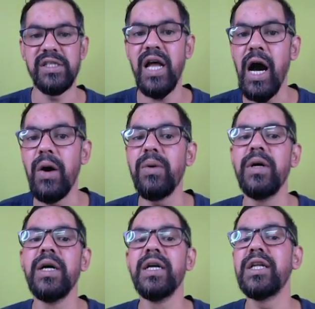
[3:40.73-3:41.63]
Now
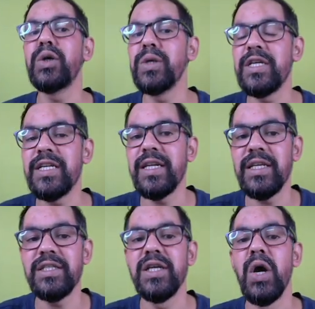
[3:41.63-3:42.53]
the question
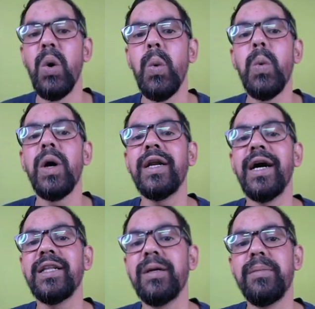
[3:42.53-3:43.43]
is, what
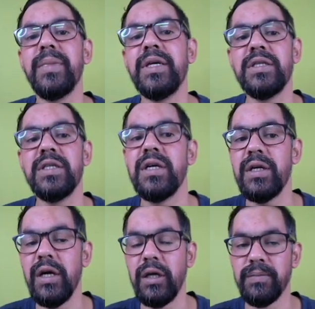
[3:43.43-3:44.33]
are the
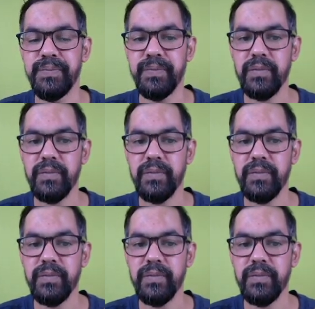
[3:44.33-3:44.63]
major